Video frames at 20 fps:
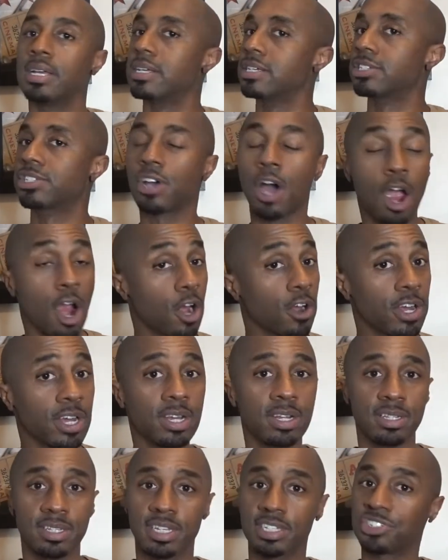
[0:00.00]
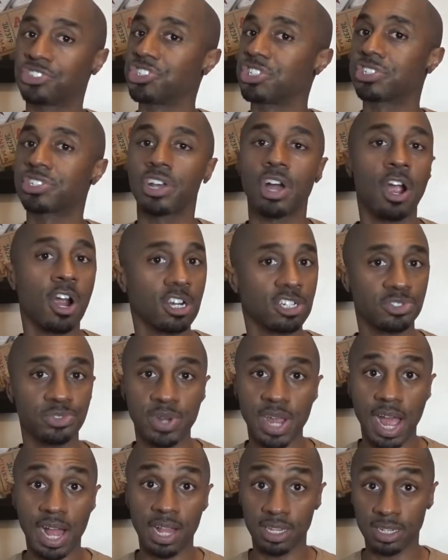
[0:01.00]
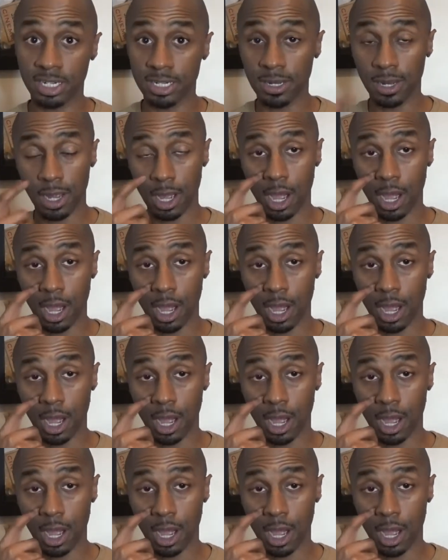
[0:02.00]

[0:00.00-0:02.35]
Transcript: Sorry, that's just the harsh reality.